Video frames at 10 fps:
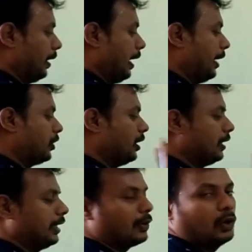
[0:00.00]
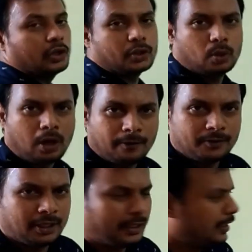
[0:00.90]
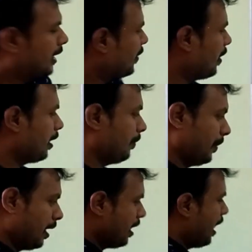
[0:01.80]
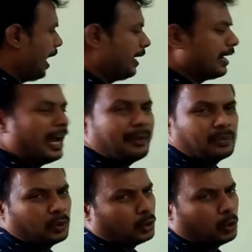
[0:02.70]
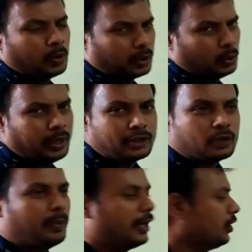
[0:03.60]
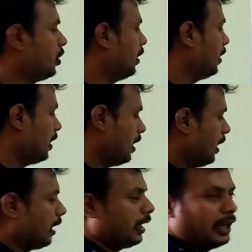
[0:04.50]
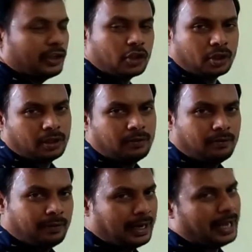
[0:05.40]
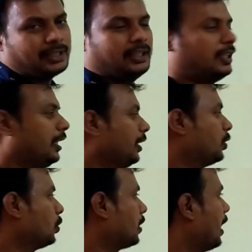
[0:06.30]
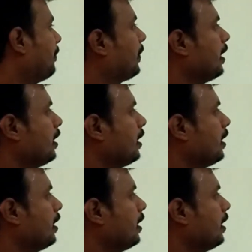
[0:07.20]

H is equals to half gt square, and time root over 2h by g, range, velocity into time.